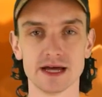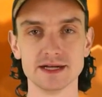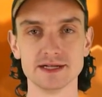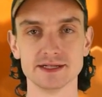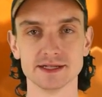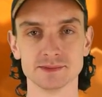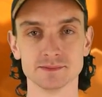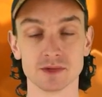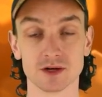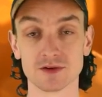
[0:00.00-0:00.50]

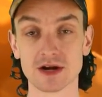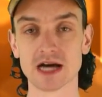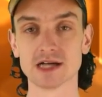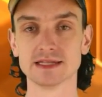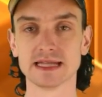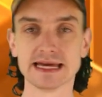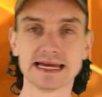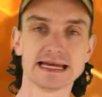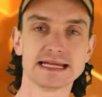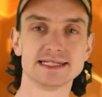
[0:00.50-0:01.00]
London,
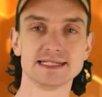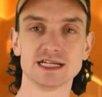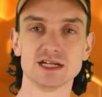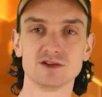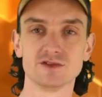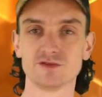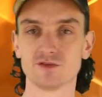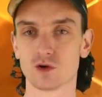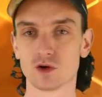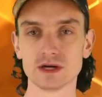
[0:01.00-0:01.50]
around the
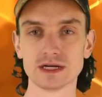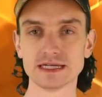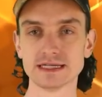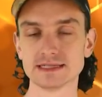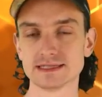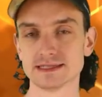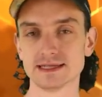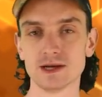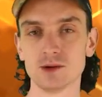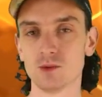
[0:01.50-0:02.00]

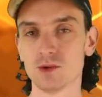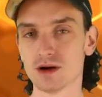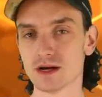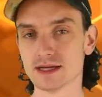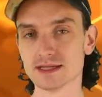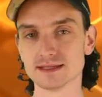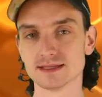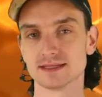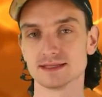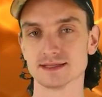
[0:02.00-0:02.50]
1840s, it
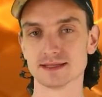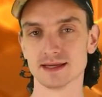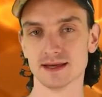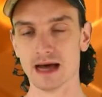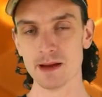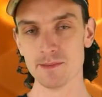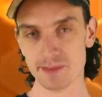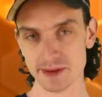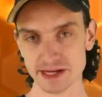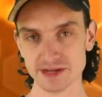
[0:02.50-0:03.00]
was
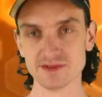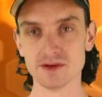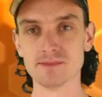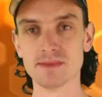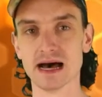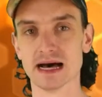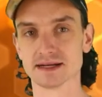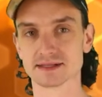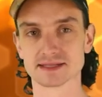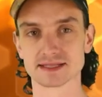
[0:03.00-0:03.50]
a bit of a
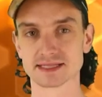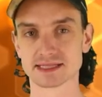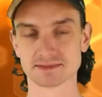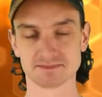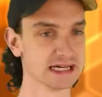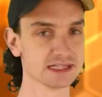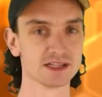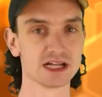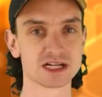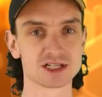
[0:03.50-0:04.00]
mess.
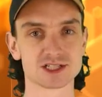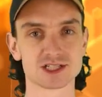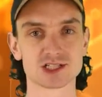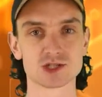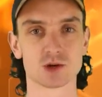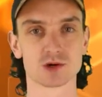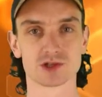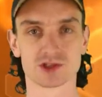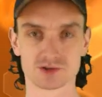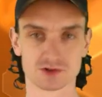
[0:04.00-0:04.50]
Yeah, a lot of
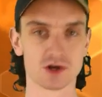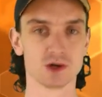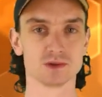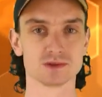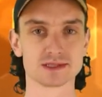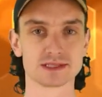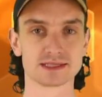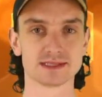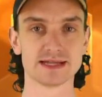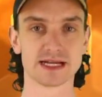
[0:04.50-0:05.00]
sore
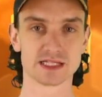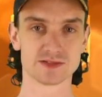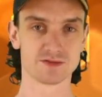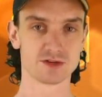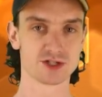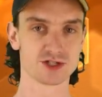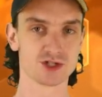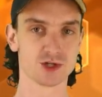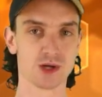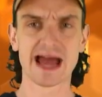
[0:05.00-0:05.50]
throats, that's
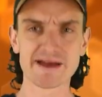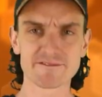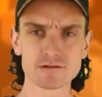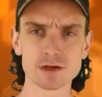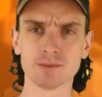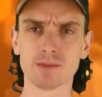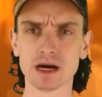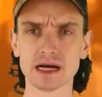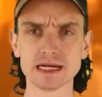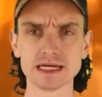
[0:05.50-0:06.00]
for sure.
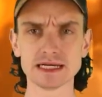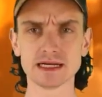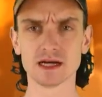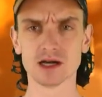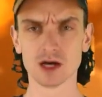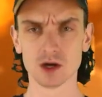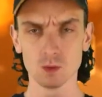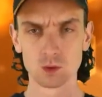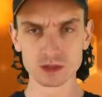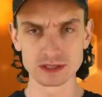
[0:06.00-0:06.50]
Everybody
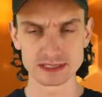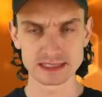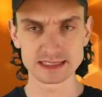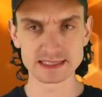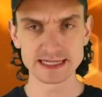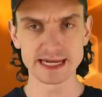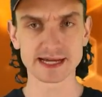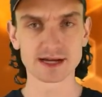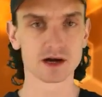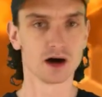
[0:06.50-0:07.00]
was
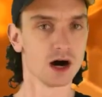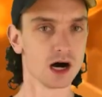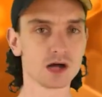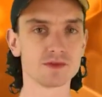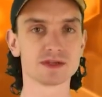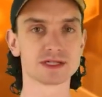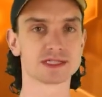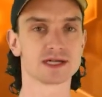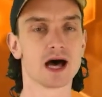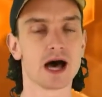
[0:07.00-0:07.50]
sick all
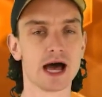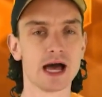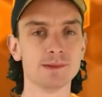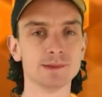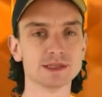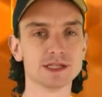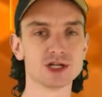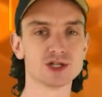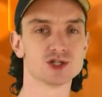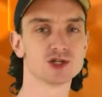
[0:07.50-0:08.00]
the time,
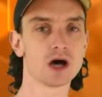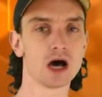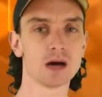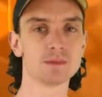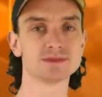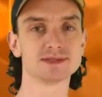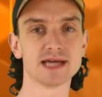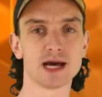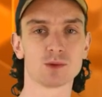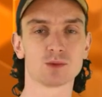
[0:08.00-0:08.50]
and the
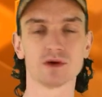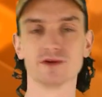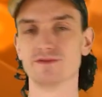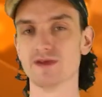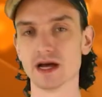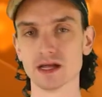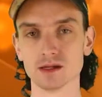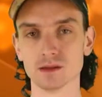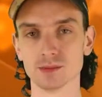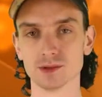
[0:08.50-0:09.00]
jobs that were
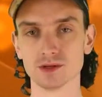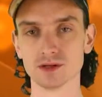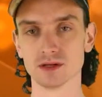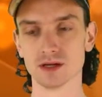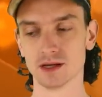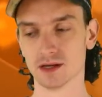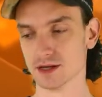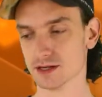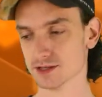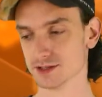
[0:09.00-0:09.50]
available
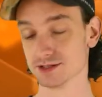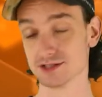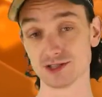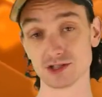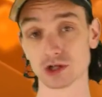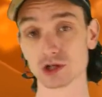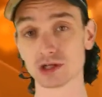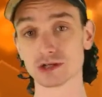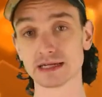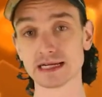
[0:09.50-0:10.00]

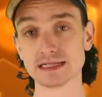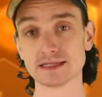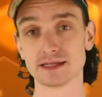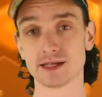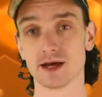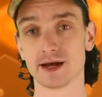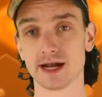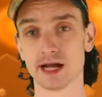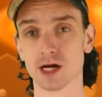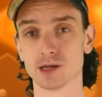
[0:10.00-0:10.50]
certainly did
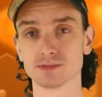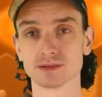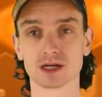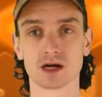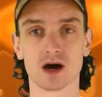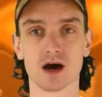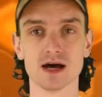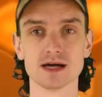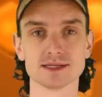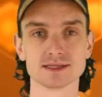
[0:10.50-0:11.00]
not help the
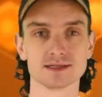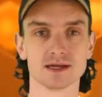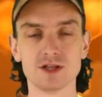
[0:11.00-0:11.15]
cause.